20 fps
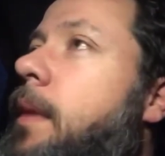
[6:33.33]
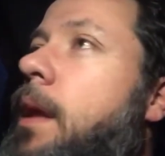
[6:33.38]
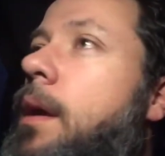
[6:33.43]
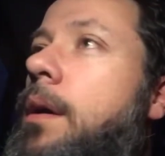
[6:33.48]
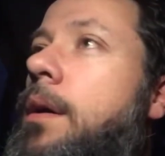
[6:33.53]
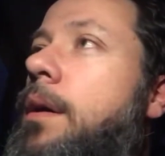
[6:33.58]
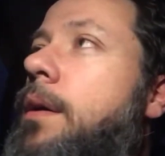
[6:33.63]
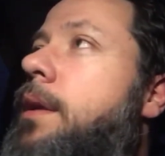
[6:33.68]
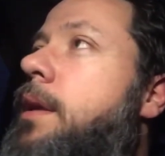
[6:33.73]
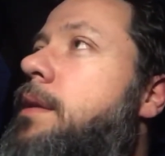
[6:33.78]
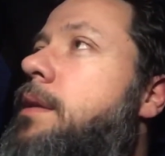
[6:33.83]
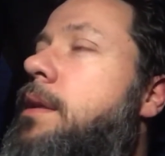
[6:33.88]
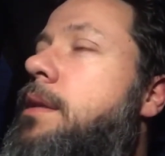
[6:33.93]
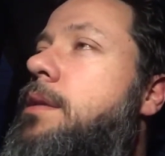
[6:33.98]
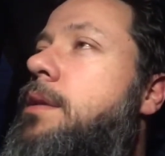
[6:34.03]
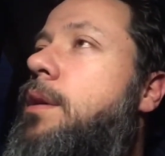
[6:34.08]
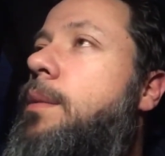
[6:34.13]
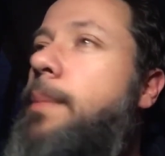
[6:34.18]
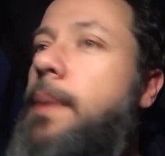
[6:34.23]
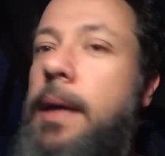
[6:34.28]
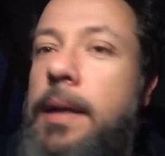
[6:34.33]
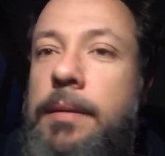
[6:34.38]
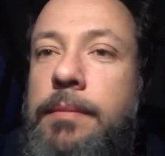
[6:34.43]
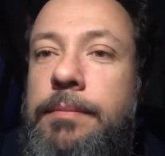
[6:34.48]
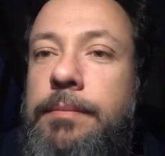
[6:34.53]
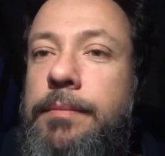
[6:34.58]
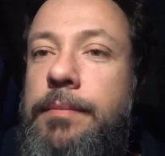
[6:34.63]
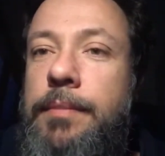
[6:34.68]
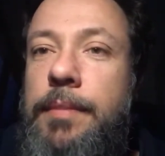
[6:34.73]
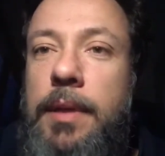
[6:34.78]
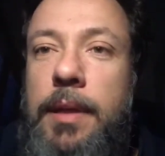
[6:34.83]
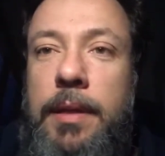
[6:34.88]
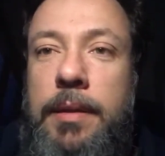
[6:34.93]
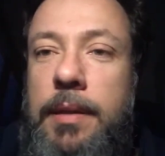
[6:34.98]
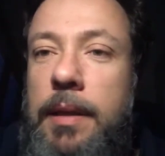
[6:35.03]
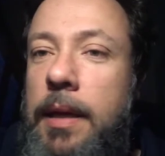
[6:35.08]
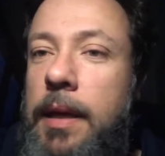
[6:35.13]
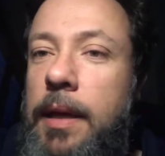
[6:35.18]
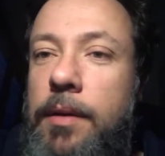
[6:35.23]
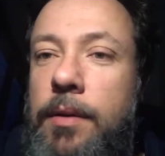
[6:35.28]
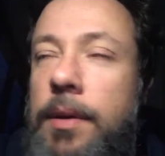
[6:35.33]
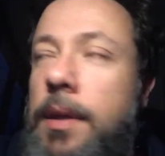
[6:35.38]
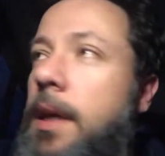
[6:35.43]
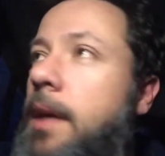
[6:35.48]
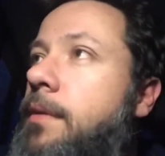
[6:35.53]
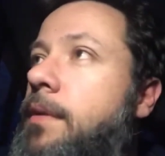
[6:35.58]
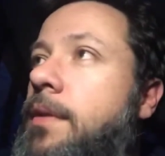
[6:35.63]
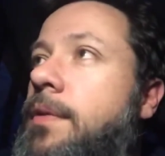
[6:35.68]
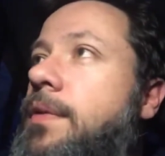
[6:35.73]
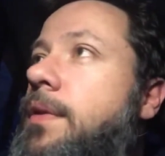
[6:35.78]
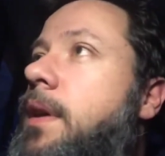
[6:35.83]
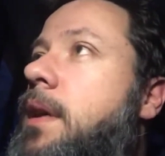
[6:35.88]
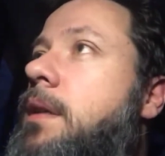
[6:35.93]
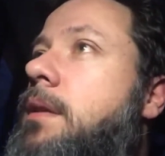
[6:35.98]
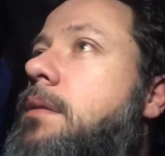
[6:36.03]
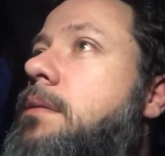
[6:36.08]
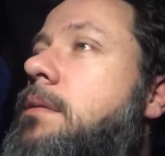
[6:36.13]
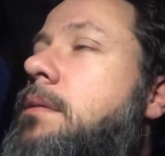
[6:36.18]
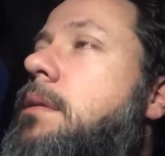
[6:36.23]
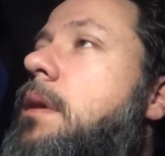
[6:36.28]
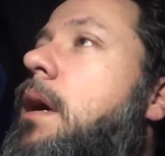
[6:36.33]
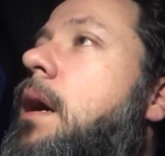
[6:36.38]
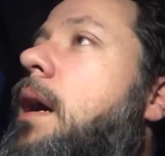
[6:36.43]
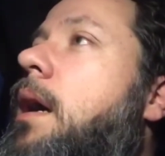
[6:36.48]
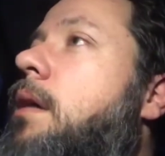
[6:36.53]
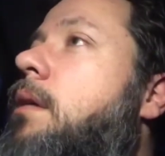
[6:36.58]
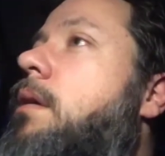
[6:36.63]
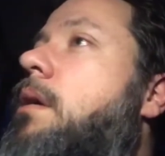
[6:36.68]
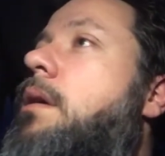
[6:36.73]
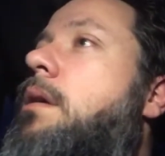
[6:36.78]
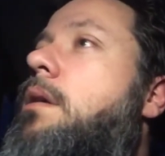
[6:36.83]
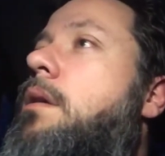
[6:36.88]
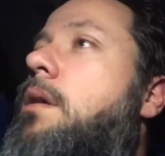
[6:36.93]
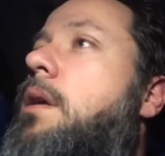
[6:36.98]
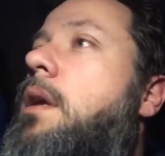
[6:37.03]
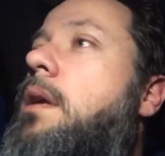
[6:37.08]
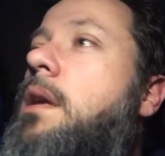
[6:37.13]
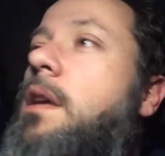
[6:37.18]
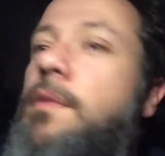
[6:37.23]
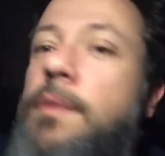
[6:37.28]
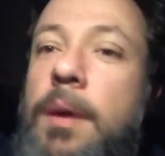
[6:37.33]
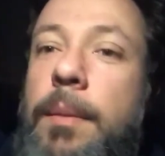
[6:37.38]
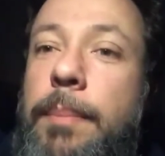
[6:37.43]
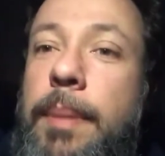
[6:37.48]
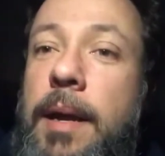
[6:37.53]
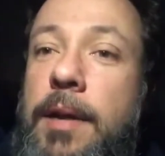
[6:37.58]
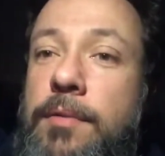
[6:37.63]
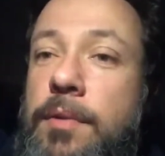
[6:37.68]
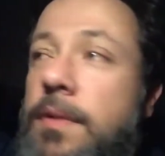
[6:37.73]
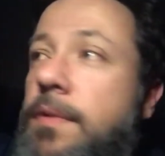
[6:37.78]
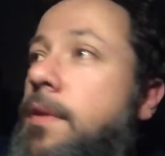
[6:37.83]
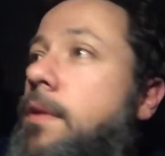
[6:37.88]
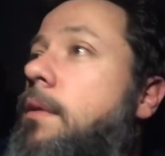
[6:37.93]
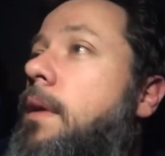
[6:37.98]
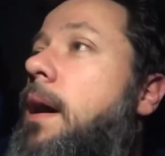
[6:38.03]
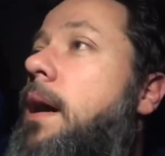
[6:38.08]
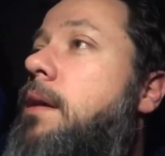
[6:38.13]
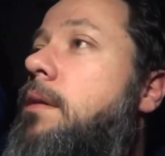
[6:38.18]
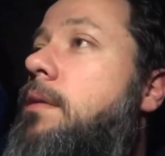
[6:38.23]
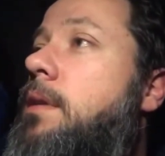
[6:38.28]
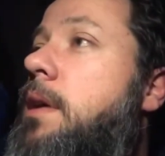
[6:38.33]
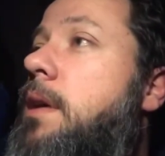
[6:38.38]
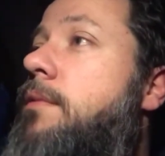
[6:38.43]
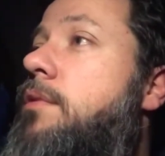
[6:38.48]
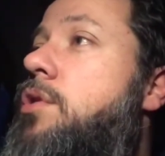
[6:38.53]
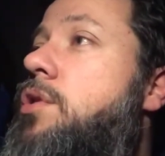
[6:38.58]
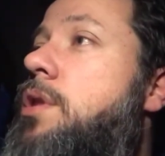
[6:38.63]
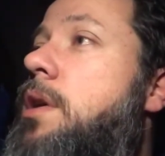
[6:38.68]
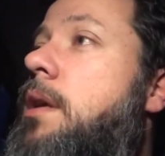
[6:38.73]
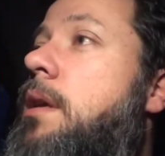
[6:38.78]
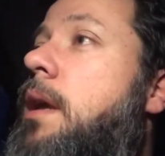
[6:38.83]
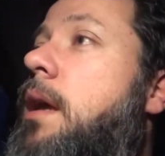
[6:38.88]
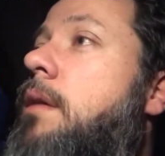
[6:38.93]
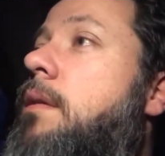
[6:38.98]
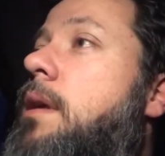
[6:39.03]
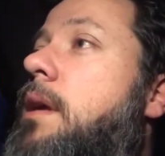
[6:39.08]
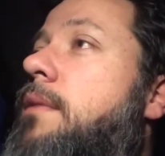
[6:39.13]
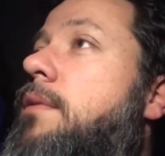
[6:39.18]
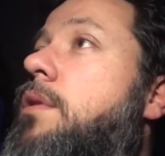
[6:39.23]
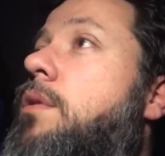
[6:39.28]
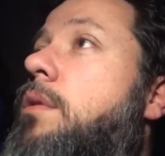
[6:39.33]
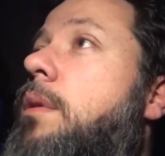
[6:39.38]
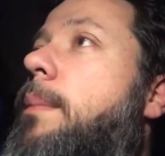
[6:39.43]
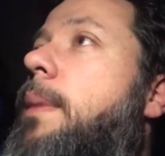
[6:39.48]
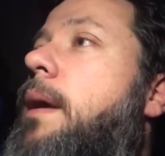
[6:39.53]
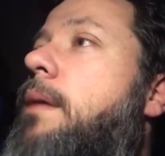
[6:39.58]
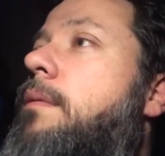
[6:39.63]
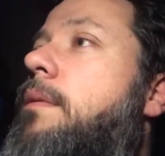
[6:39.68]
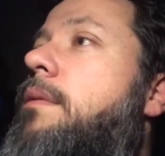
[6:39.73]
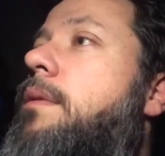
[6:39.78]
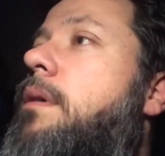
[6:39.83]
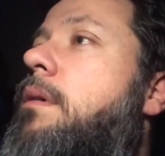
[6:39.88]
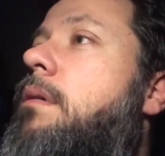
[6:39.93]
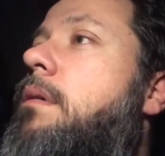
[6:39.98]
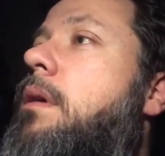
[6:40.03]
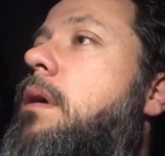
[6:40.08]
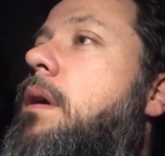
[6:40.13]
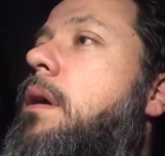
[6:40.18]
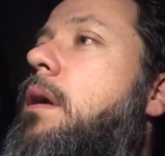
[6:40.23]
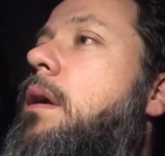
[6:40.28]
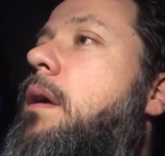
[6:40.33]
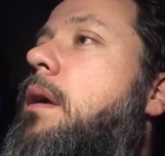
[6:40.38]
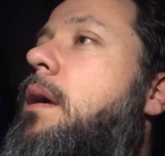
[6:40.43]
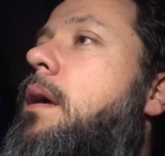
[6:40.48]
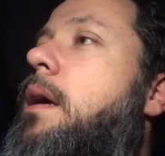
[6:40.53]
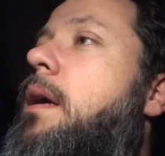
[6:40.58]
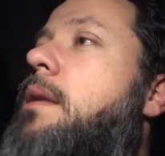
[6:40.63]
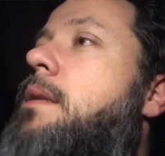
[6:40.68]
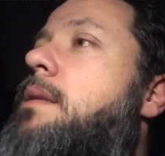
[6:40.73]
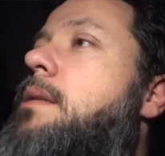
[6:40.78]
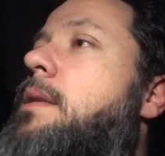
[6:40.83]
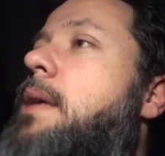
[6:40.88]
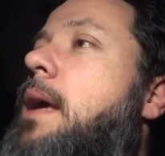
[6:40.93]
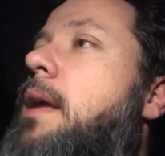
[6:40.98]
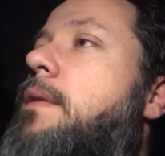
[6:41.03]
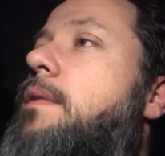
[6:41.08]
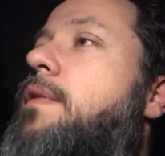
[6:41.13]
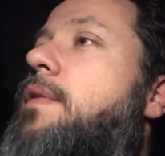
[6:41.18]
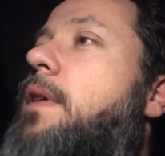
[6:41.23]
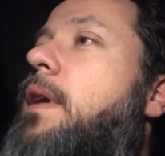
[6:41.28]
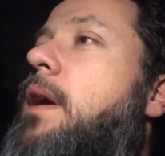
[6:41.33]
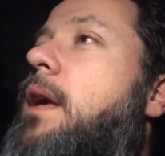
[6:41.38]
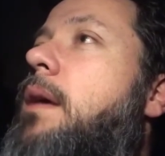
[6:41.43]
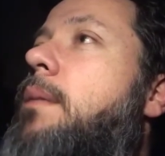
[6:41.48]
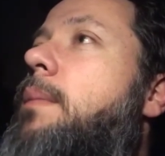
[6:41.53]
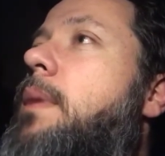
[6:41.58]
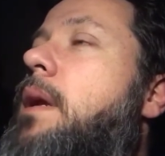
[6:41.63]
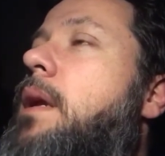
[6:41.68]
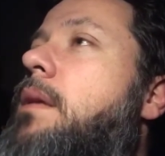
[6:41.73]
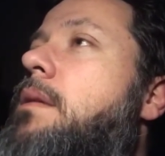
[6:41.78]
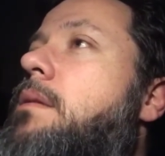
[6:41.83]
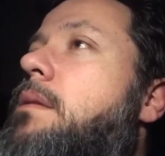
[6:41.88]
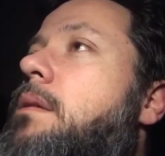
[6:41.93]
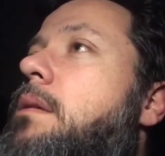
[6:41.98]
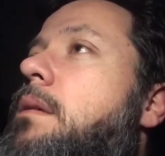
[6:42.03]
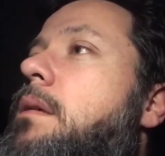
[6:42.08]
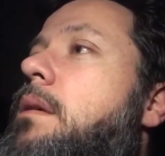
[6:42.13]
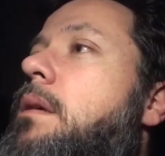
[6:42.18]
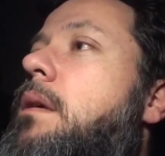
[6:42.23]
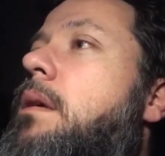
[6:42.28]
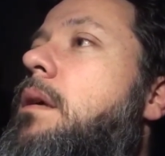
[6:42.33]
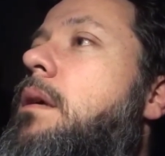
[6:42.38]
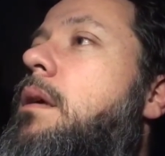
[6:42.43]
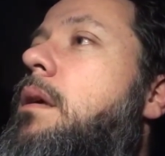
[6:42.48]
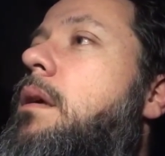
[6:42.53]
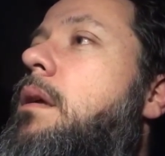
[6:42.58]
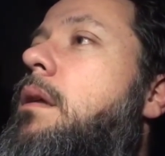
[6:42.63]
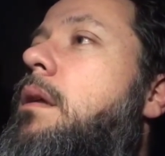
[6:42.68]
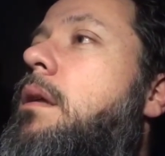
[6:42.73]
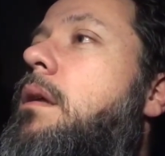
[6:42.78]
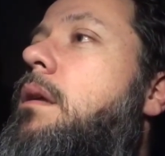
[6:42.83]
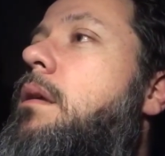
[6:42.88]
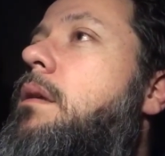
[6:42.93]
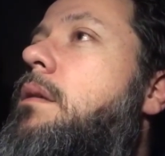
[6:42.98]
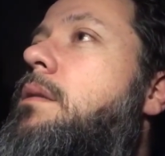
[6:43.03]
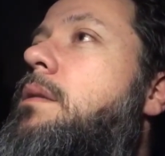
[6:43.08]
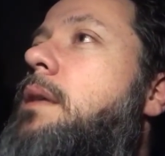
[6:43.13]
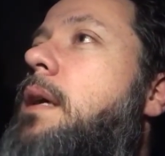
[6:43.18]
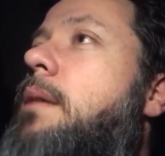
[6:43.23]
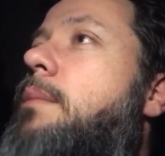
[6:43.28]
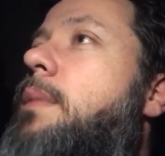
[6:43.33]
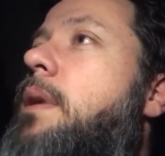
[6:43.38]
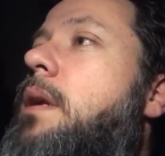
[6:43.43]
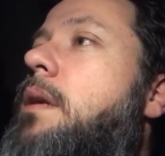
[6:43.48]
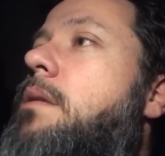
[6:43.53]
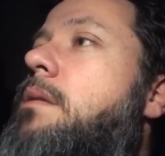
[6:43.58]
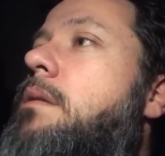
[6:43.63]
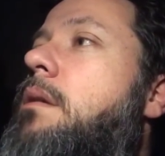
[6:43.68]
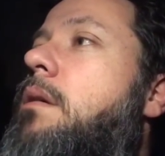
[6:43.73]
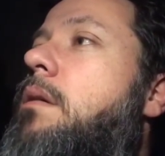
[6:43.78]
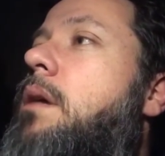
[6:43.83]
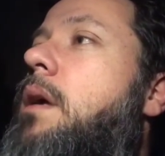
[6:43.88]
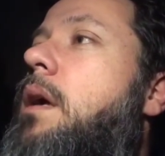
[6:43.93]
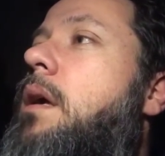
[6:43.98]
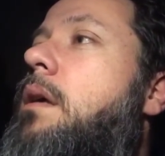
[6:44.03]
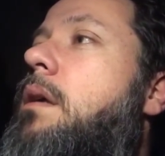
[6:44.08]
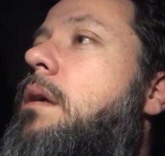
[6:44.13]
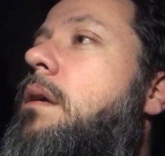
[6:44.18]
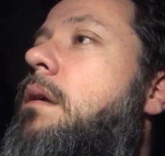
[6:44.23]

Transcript: Oh, this is so bad. This, I don't give a fuck. You can give me a bad review. I don't give a shit. I'll give you a bad review. It's 10 fucking minutes. 10 minutes. Okay.